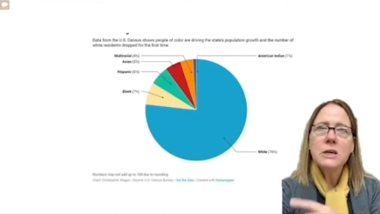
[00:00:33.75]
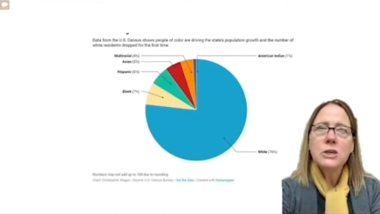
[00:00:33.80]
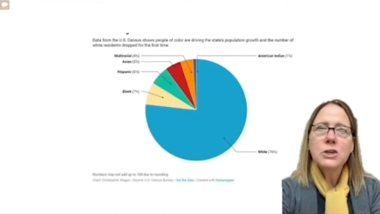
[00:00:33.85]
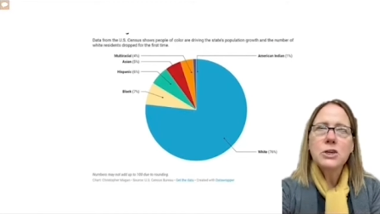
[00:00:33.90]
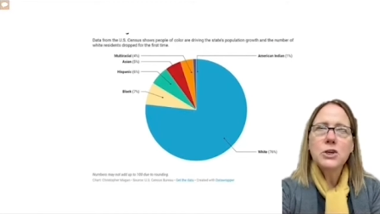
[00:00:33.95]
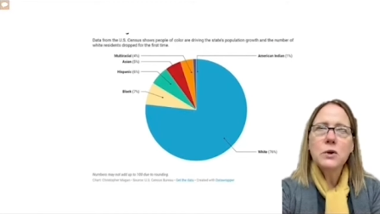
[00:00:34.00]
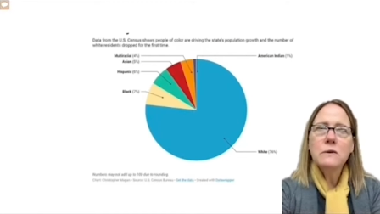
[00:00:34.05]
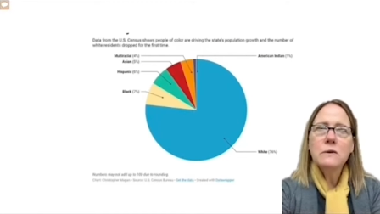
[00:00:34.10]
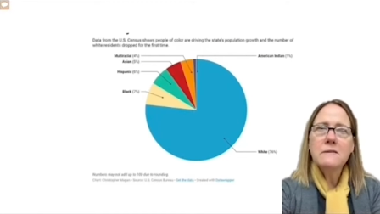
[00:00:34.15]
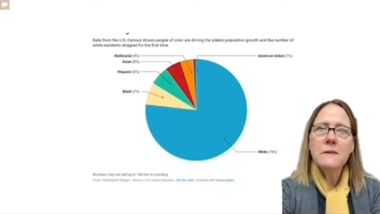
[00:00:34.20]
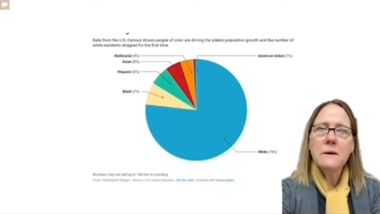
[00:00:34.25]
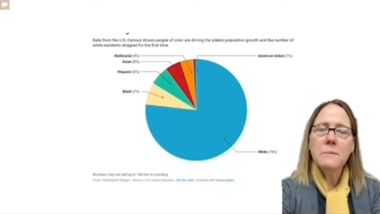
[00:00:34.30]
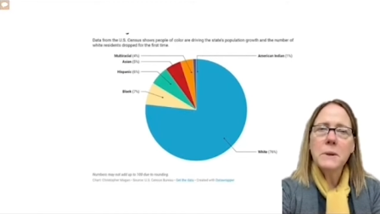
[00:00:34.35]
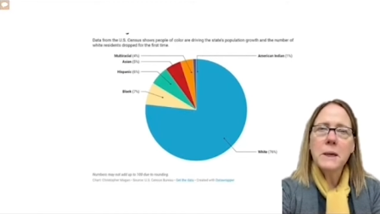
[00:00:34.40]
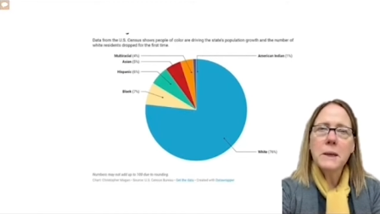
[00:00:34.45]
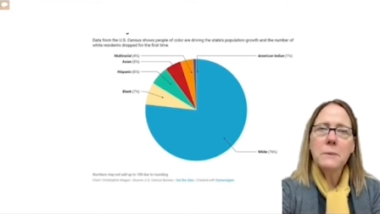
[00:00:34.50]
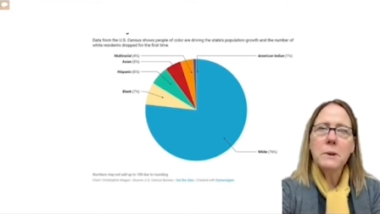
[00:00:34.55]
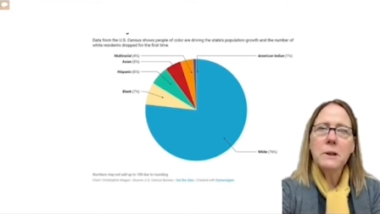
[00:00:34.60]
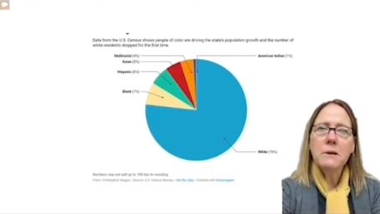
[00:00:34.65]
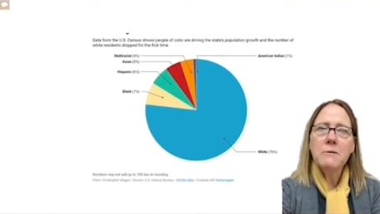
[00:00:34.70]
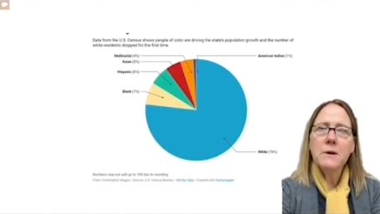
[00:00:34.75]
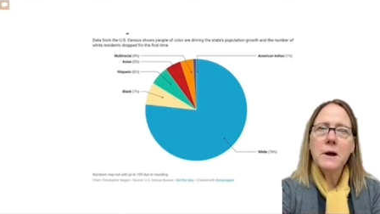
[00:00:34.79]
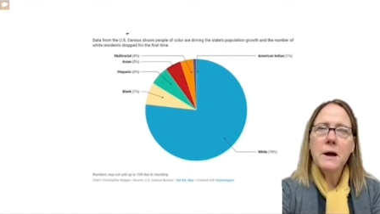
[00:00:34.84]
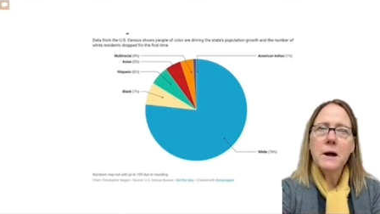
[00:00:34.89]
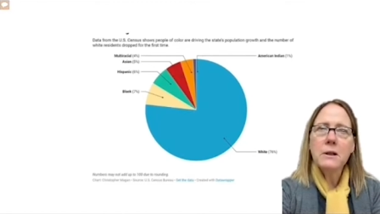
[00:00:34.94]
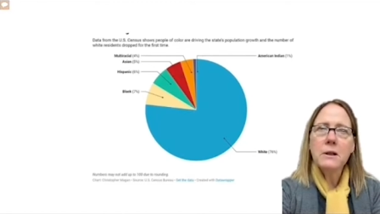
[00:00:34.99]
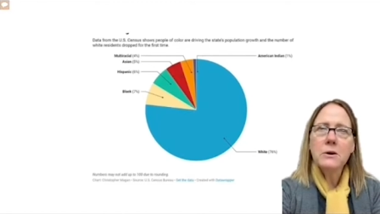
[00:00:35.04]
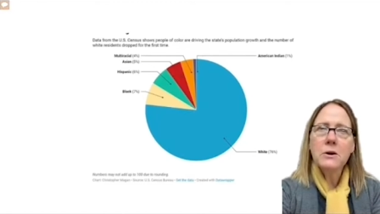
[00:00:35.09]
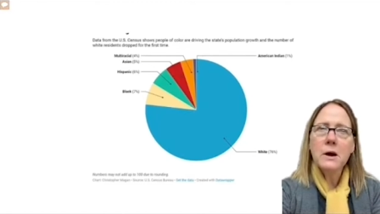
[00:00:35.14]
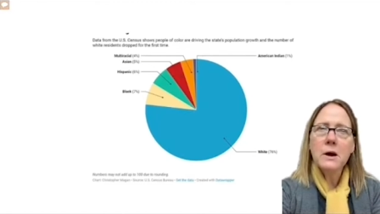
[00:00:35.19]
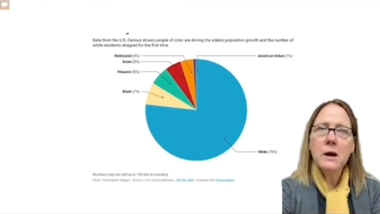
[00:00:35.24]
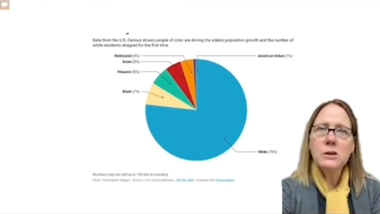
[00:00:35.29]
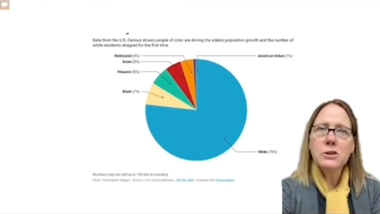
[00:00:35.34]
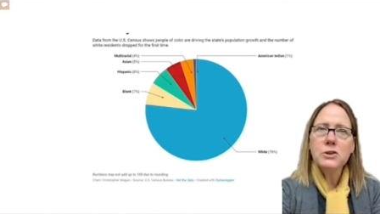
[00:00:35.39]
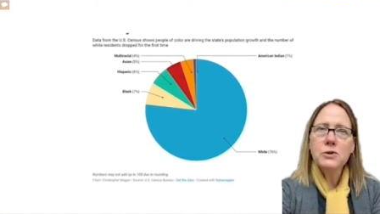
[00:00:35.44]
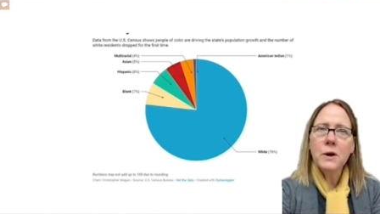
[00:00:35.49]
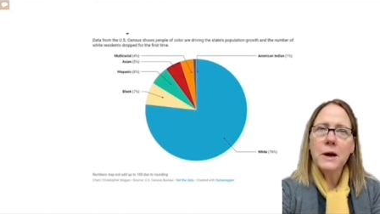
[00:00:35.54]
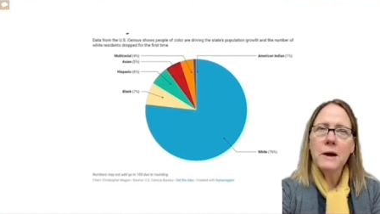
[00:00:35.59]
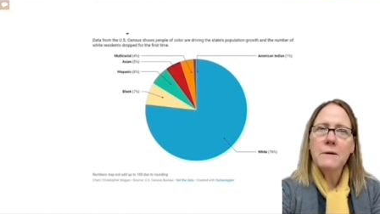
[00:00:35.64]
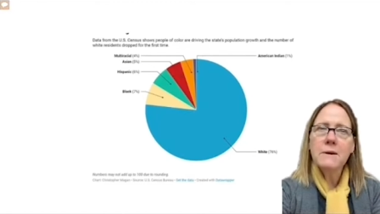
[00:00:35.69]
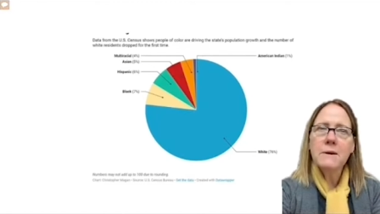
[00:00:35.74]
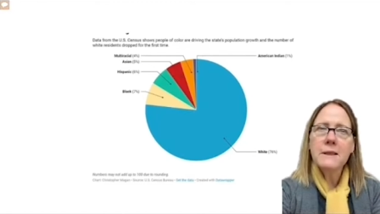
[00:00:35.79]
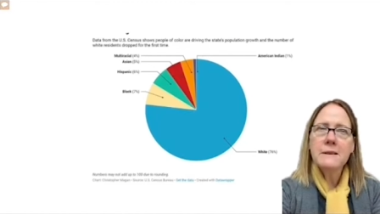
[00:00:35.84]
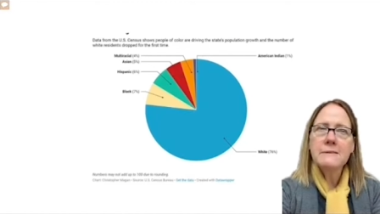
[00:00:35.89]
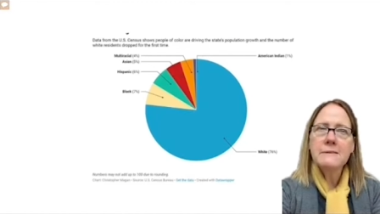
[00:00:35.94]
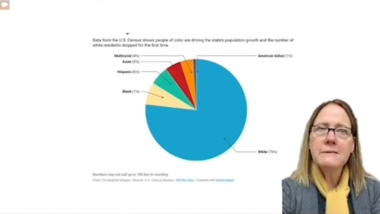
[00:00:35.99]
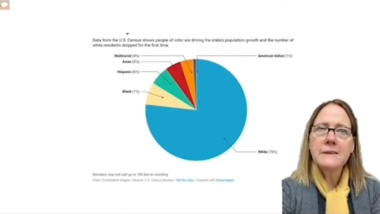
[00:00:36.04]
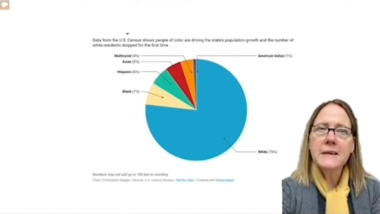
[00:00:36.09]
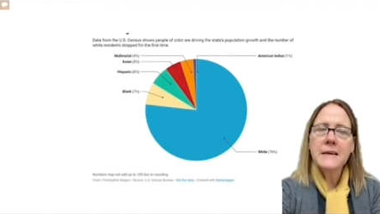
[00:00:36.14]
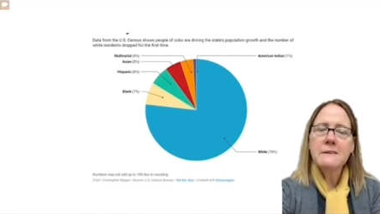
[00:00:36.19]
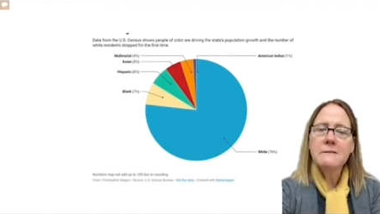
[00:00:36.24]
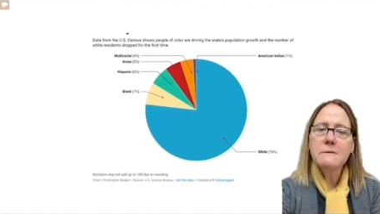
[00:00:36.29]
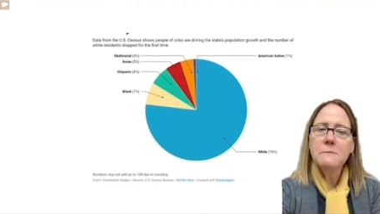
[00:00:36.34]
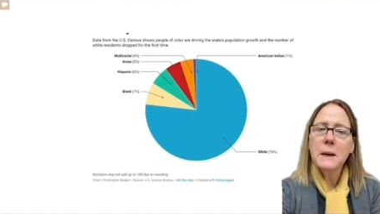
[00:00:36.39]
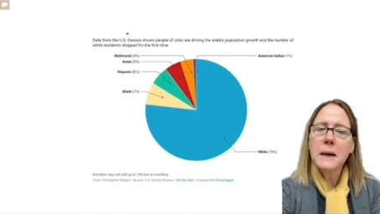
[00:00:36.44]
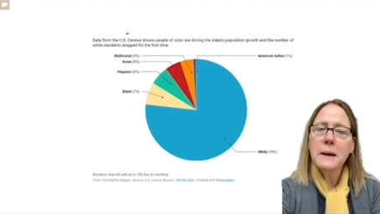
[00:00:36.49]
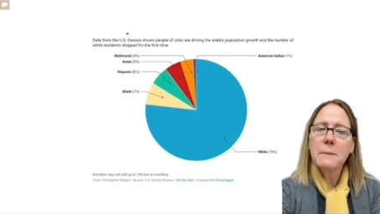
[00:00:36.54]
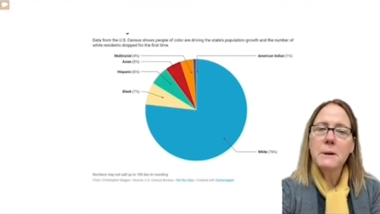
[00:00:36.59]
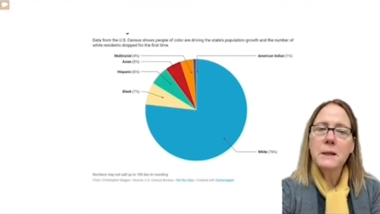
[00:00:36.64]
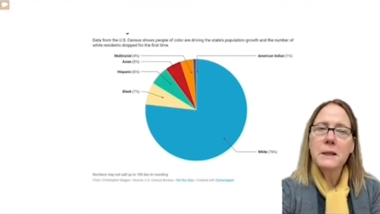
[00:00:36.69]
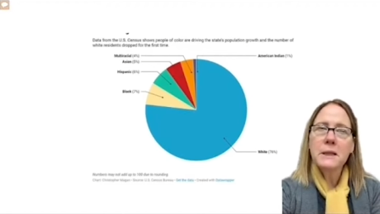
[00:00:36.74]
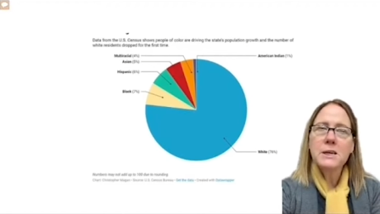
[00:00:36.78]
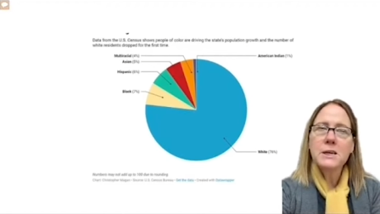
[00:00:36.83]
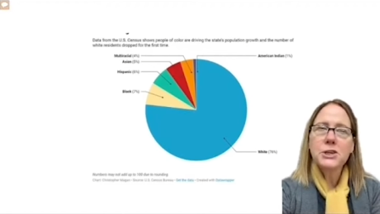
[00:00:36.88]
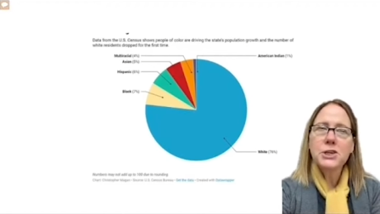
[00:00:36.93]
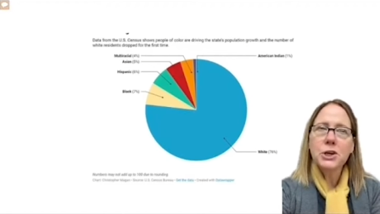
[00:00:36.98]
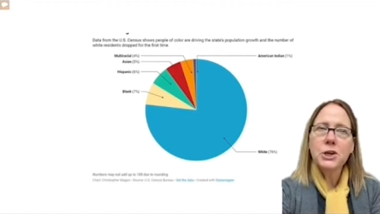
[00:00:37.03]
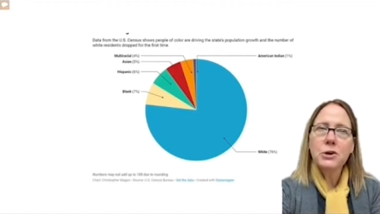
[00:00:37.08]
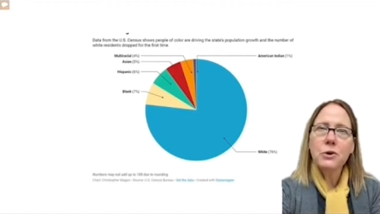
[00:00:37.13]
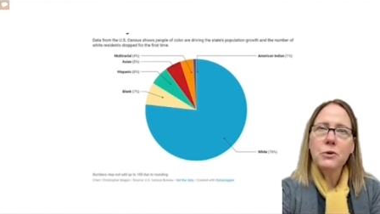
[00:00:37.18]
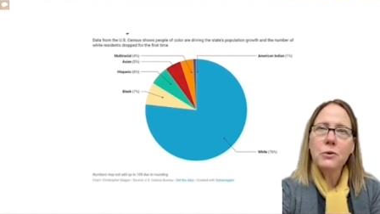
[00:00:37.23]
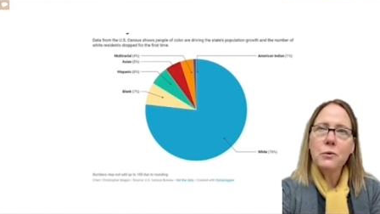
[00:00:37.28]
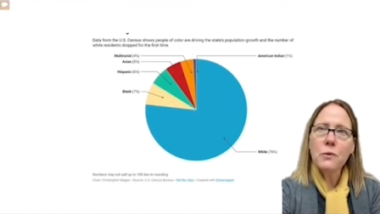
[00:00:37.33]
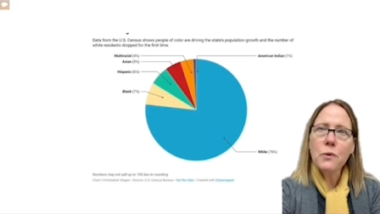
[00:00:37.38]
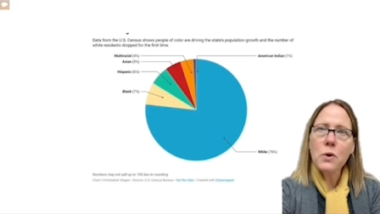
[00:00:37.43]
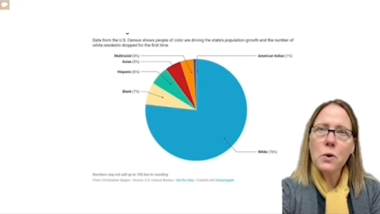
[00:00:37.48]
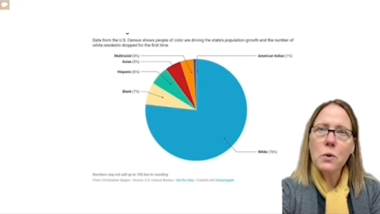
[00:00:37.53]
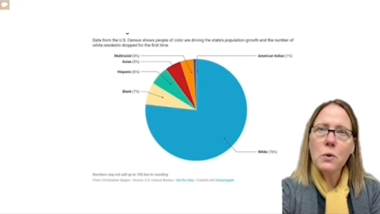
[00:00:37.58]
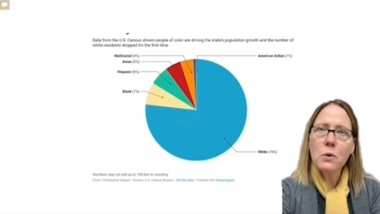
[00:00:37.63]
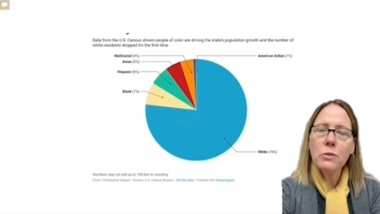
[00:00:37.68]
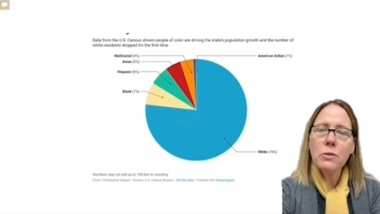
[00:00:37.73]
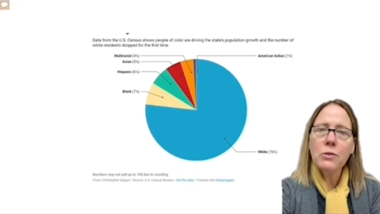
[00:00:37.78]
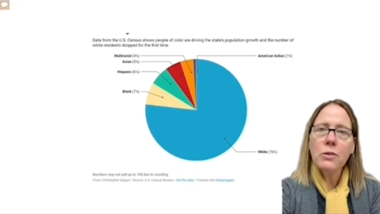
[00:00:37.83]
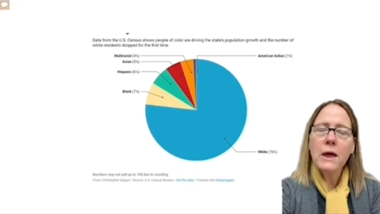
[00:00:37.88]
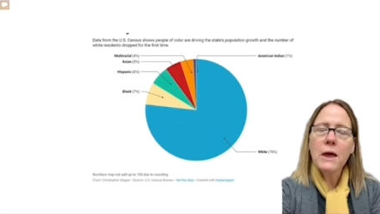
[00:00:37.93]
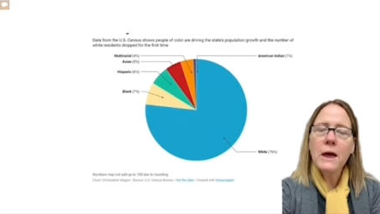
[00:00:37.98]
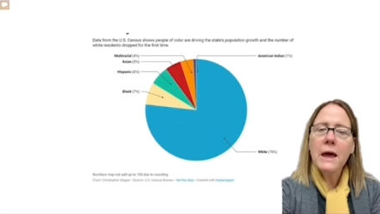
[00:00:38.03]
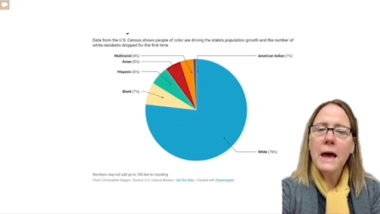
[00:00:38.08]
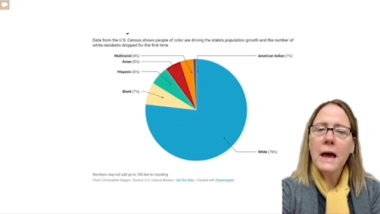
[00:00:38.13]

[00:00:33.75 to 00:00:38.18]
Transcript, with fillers: shows that people of color are driving the state's population growth